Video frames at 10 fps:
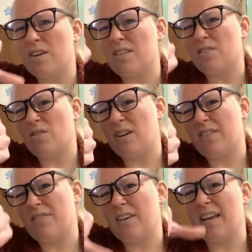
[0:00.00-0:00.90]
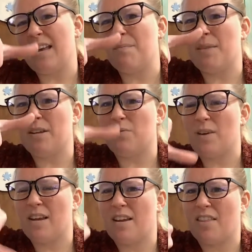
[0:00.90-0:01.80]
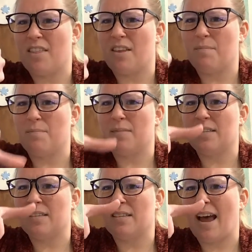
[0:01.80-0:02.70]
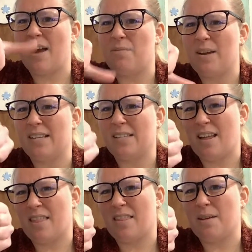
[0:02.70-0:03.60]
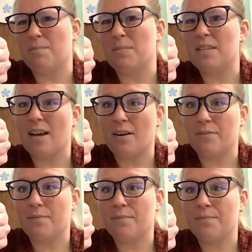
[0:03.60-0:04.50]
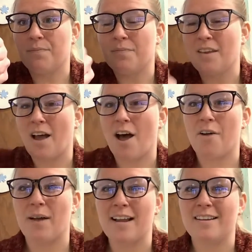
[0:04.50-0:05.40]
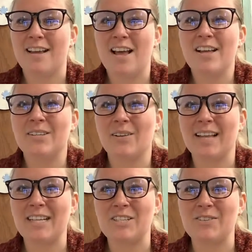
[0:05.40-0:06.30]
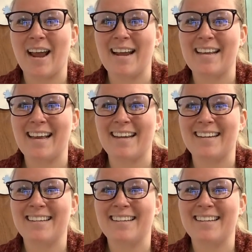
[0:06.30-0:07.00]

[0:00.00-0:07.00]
sort of a in between, a thumbs sideways and a thumbs down. All right, so let's try it again.